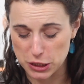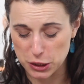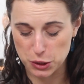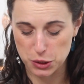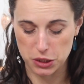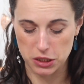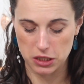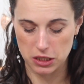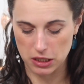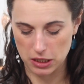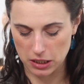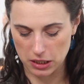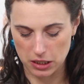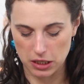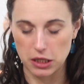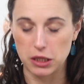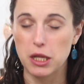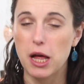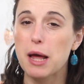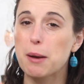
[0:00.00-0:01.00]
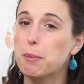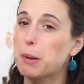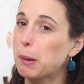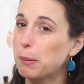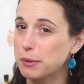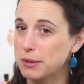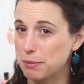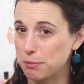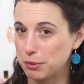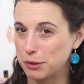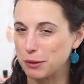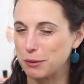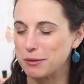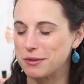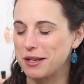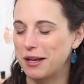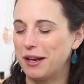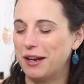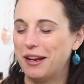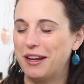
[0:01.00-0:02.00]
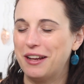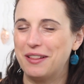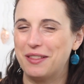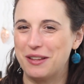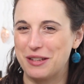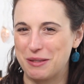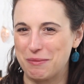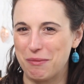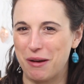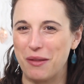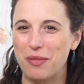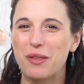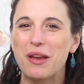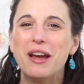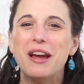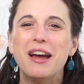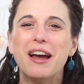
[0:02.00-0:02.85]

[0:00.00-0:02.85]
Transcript: There's a lot of purples and blues this month.